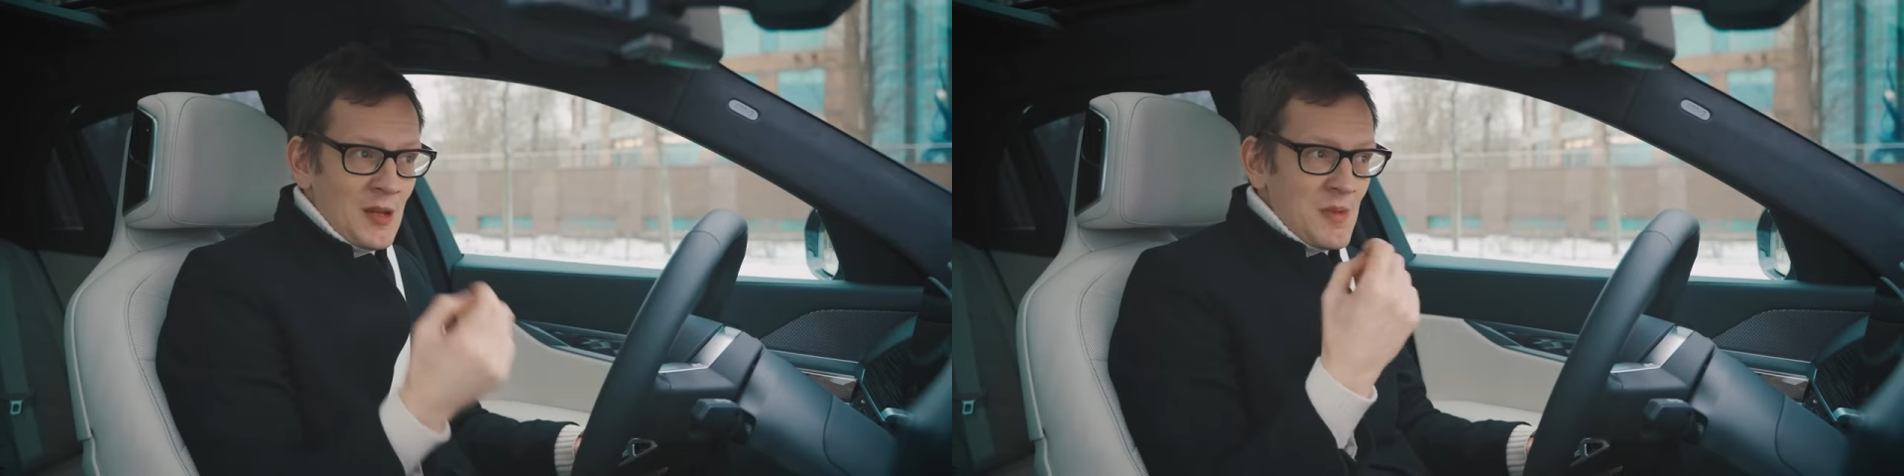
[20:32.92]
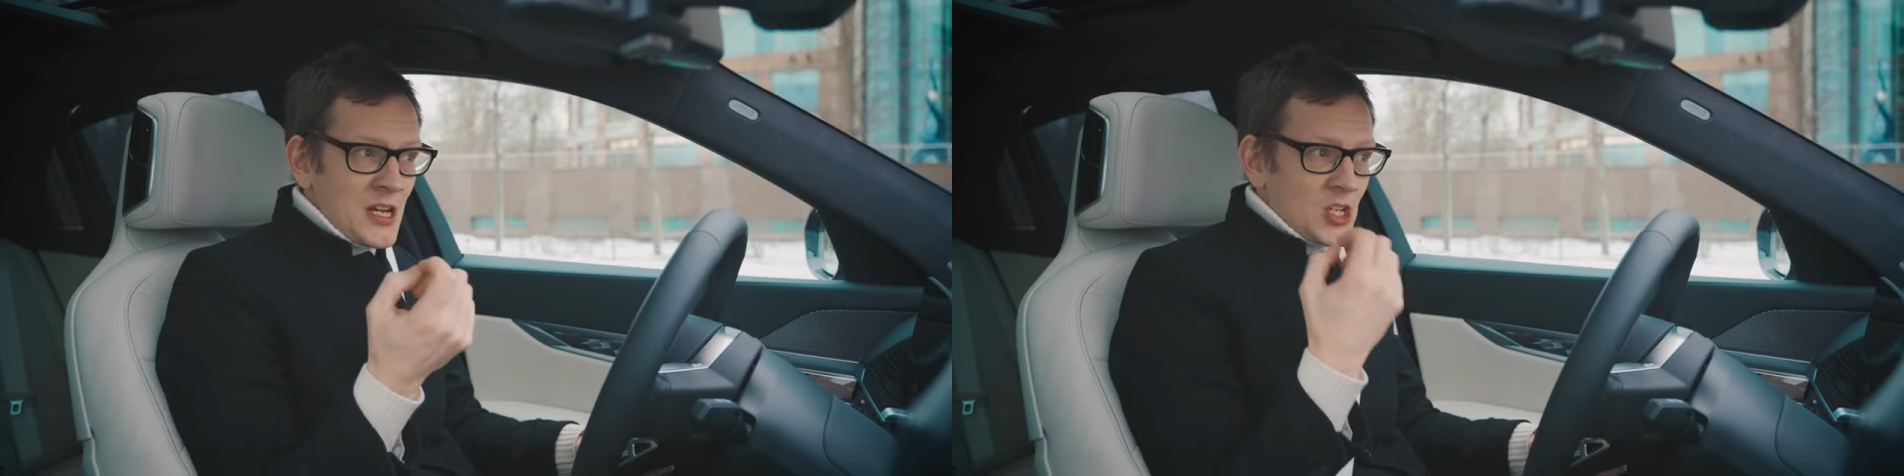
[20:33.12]

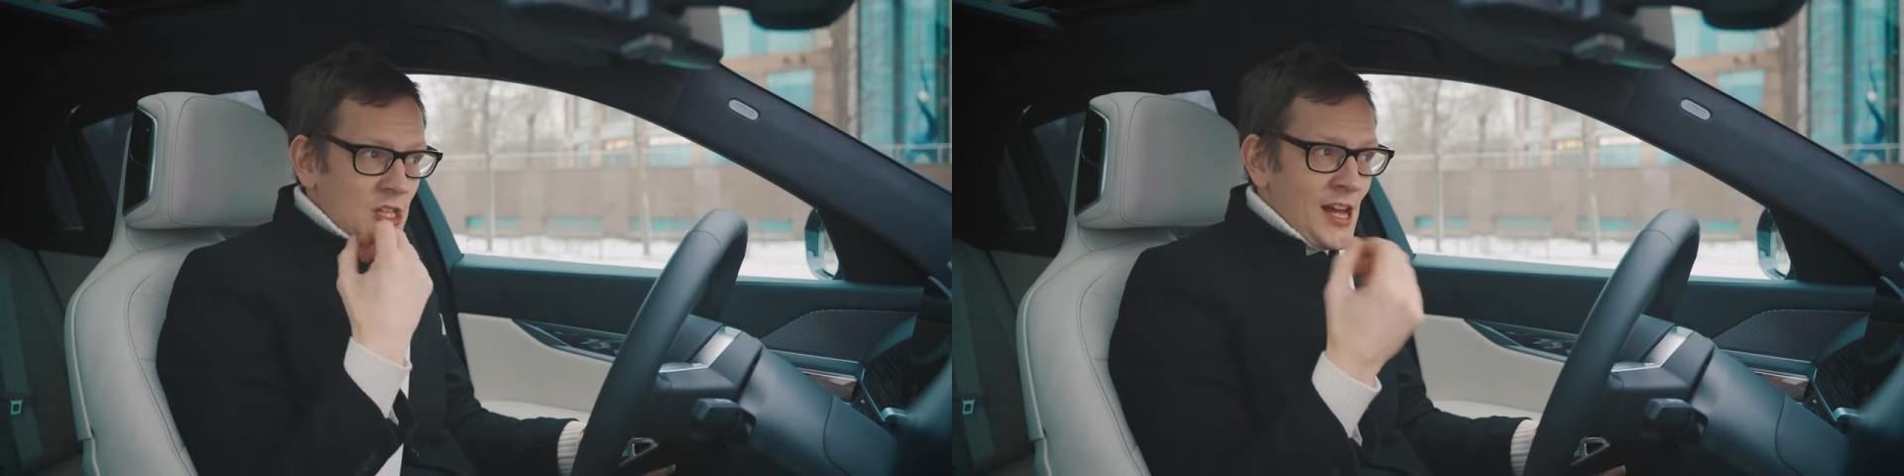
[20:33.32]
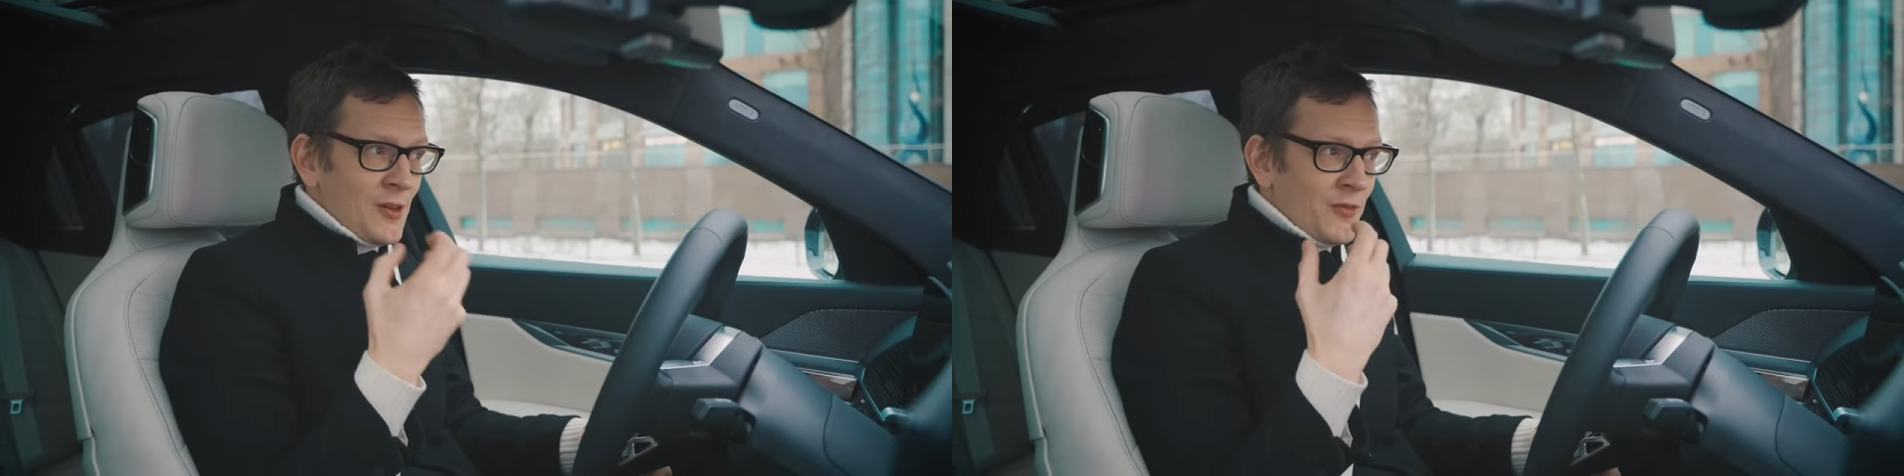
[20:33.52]
I've been
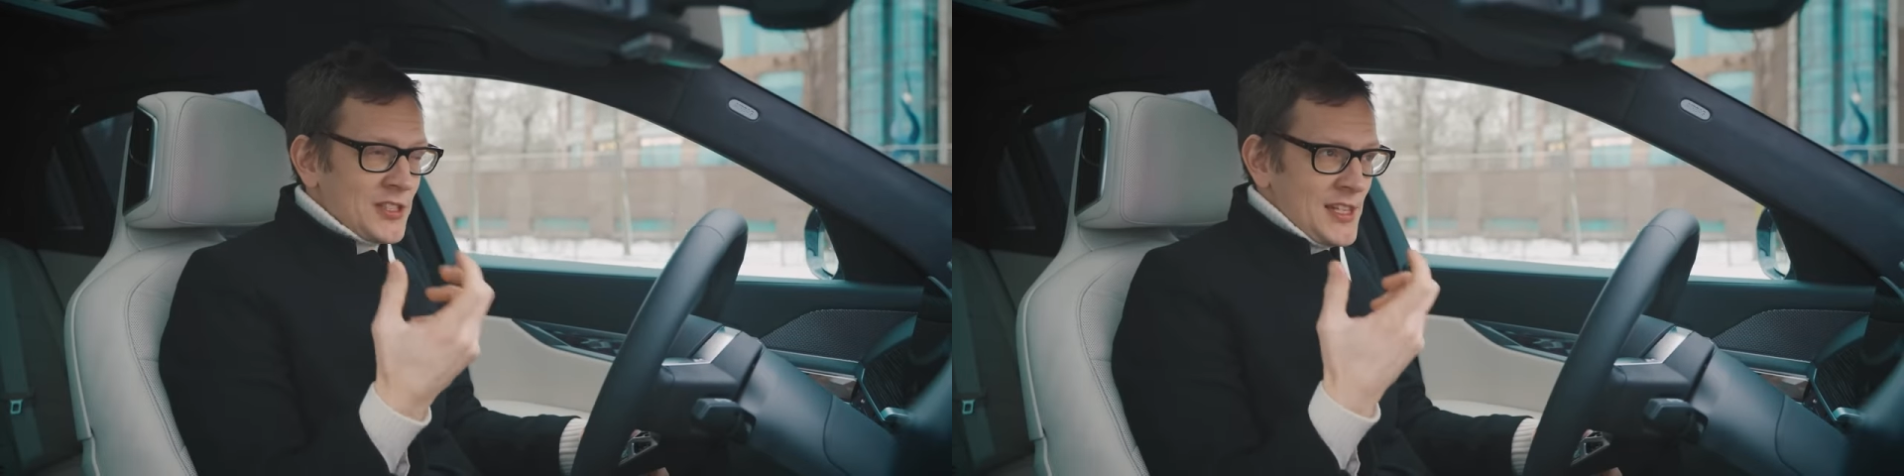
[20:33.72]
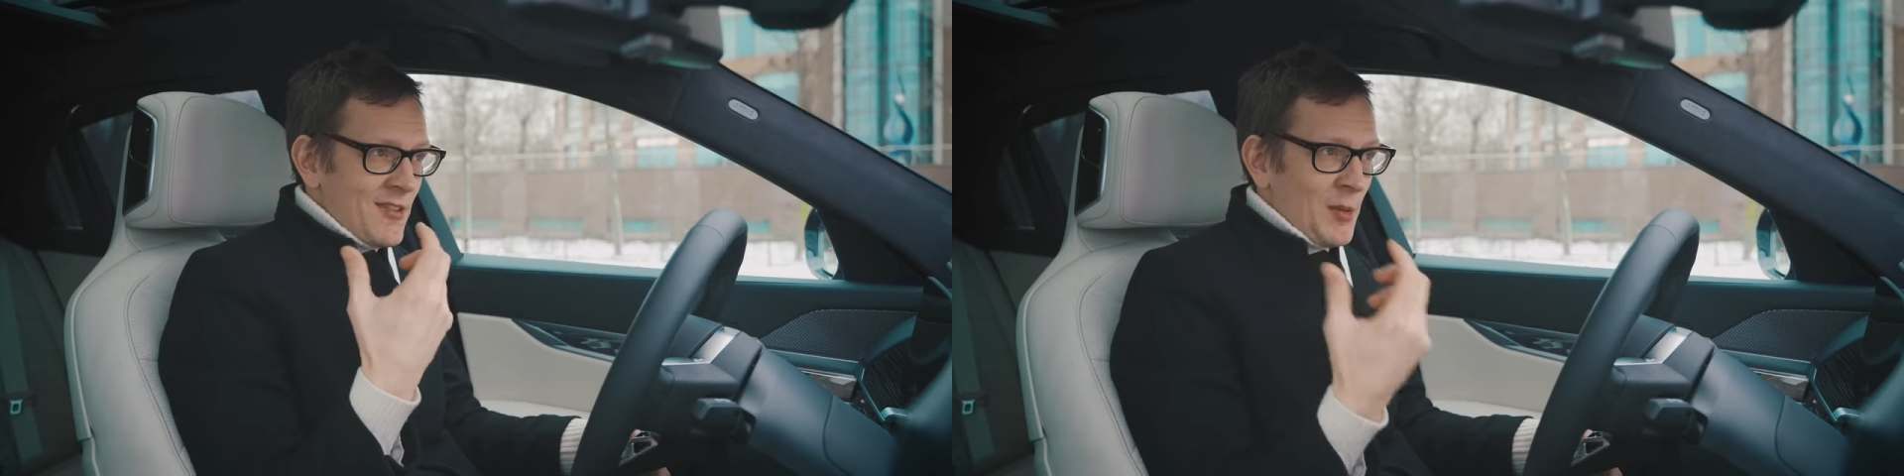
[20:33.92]
waiting
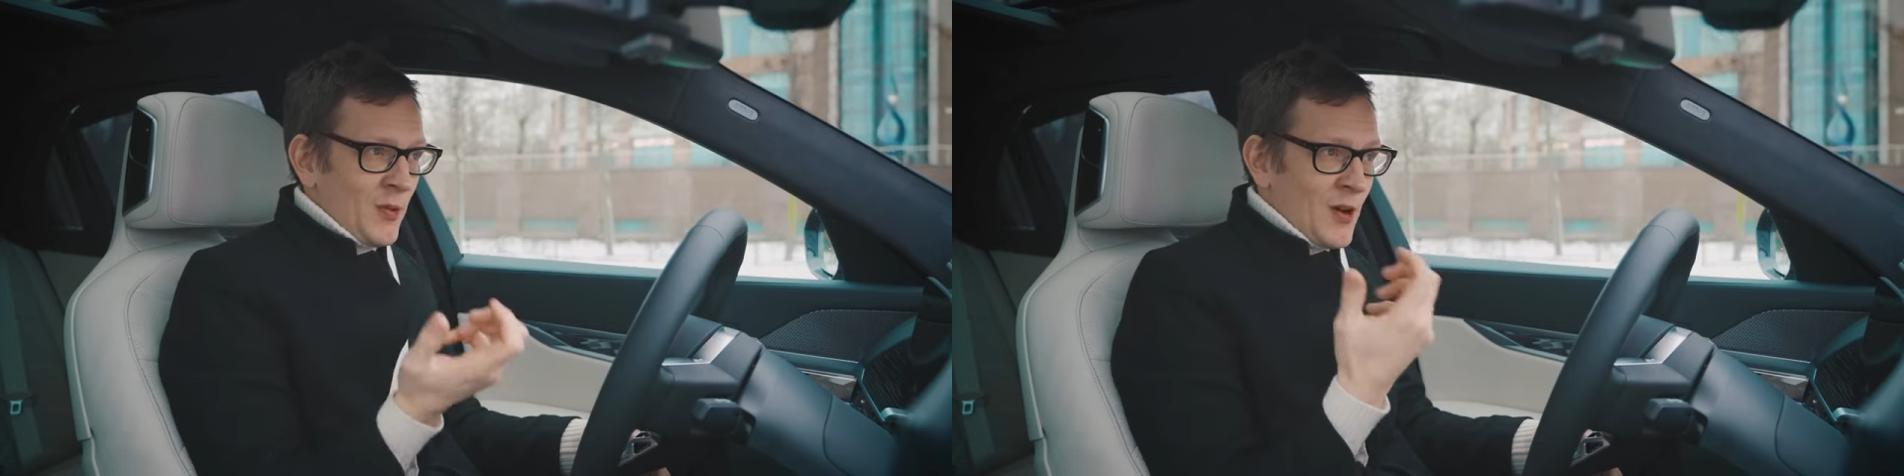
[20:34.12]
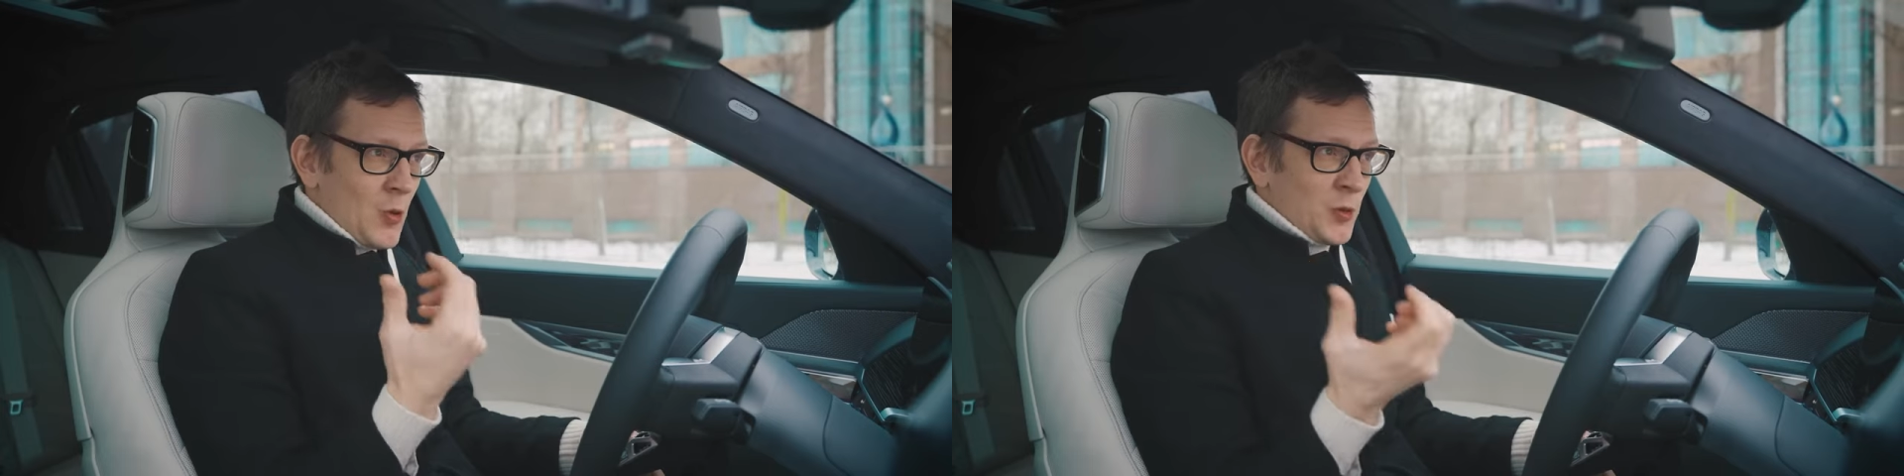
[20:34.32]
for them all
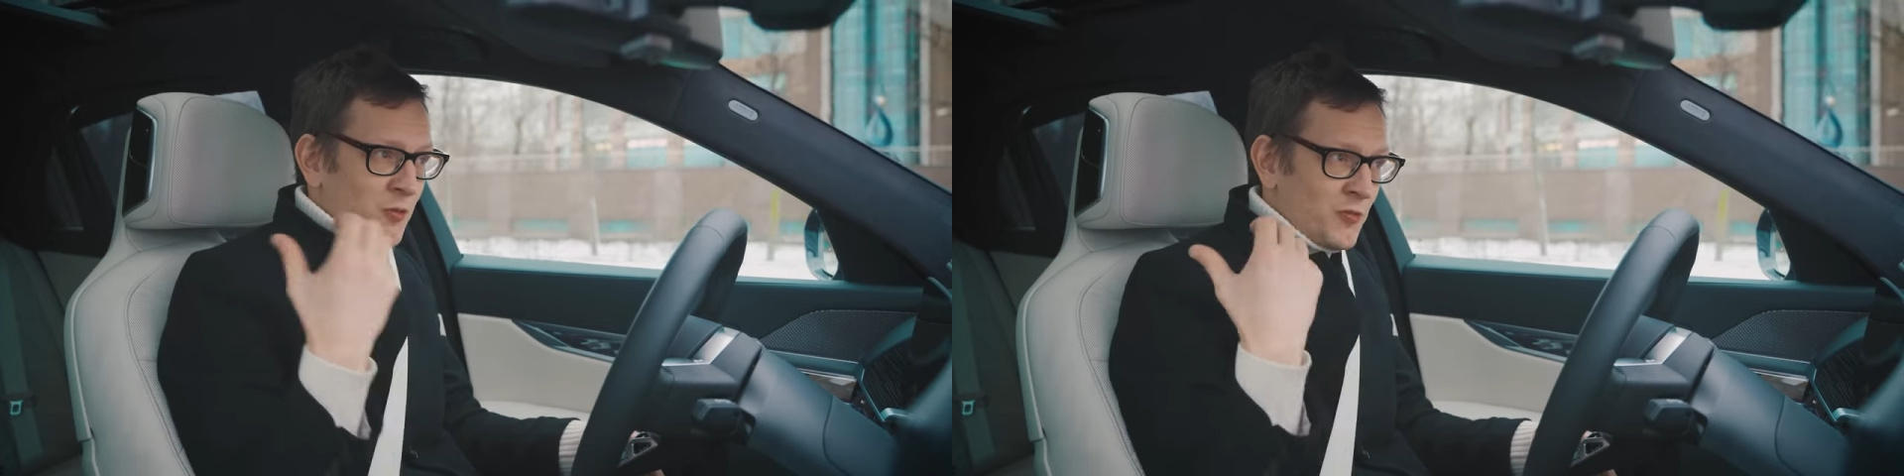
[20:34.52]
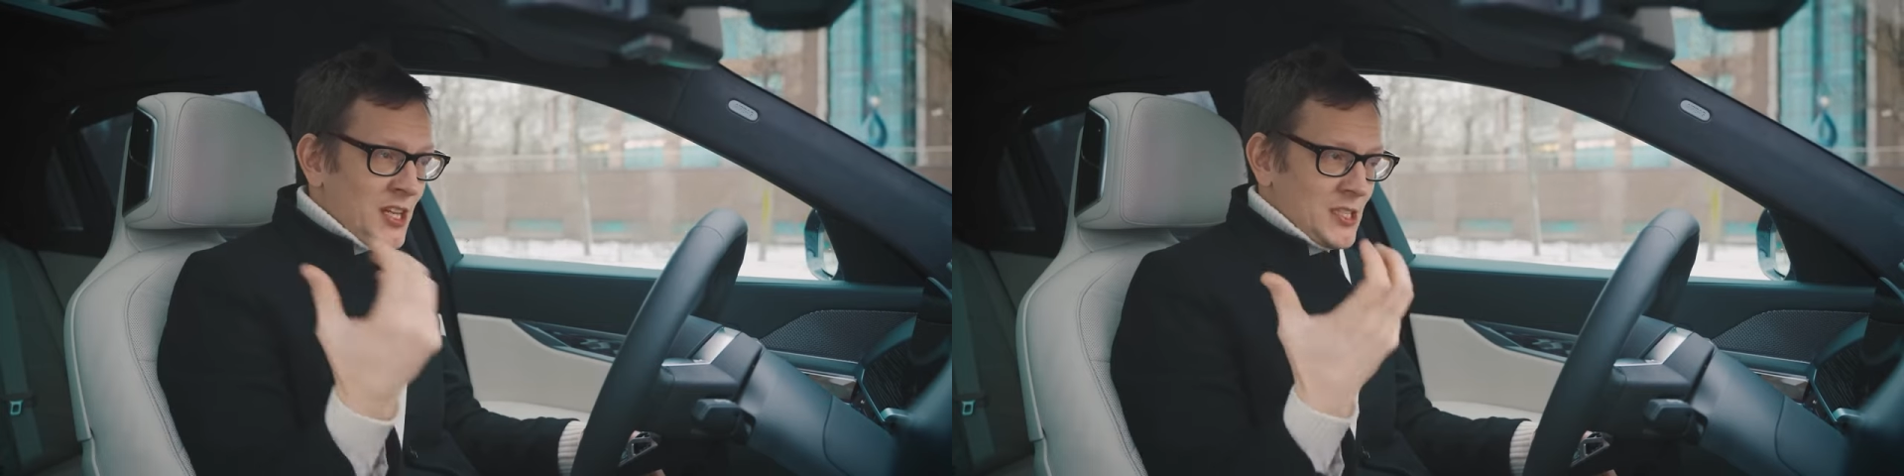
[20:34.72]
this time.